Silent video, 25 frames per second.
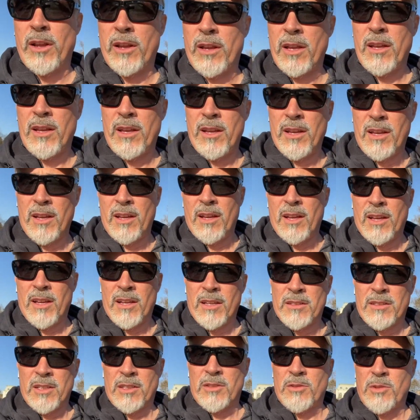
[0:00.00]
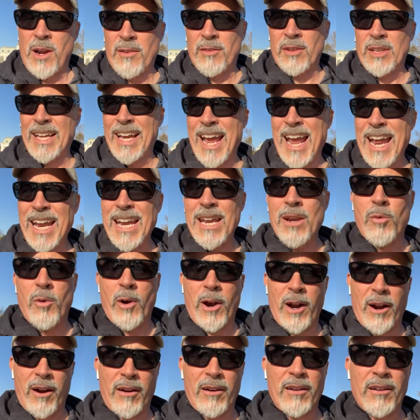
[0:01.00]
to travel anywhere.
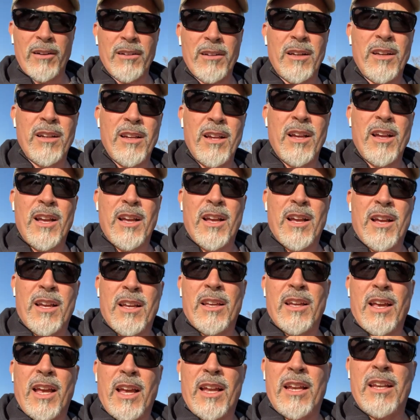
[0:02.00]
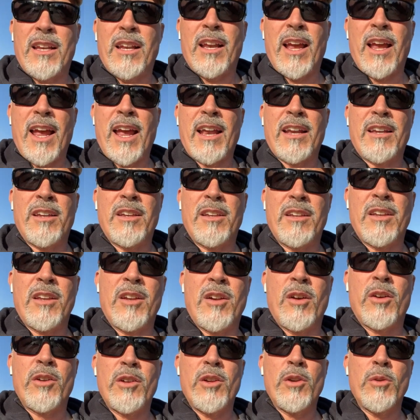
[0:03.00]
And you were
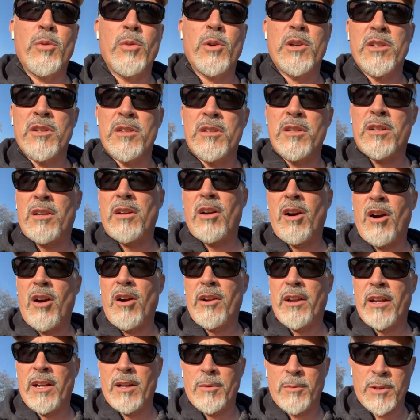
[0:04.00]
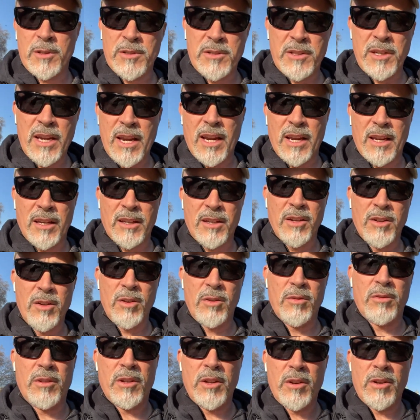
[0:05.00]
just a cog in a machine. You don't get
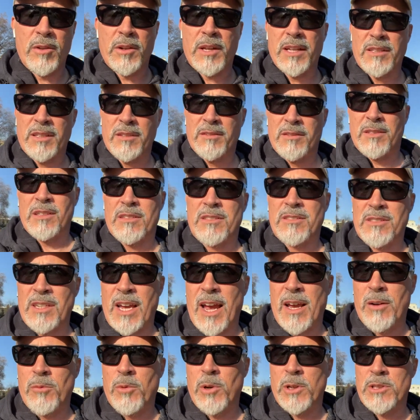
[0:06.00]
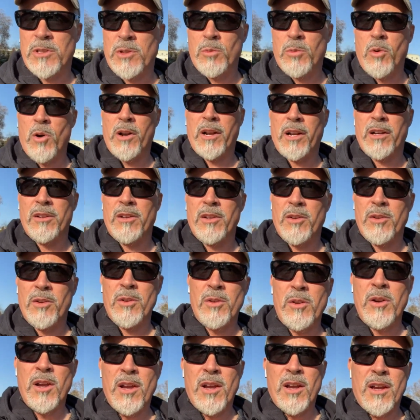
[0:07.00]
to decide what you want to do. The
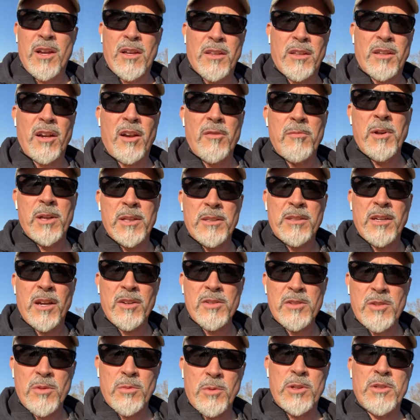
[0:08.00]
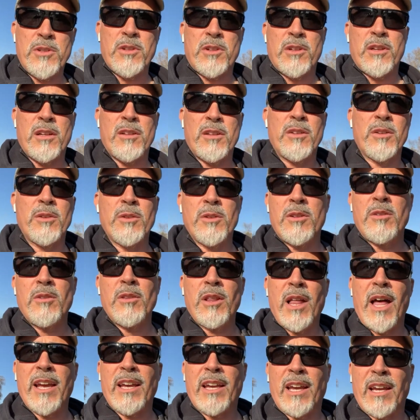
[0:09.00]
government tells you what you're going to do, and you like it.
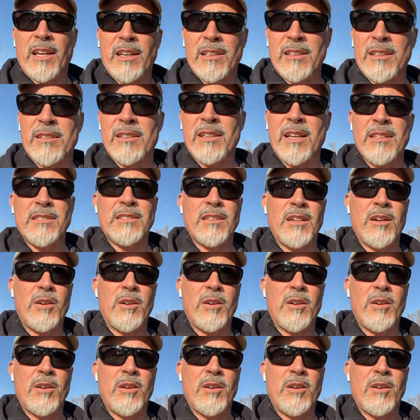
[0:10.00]
That's how it works.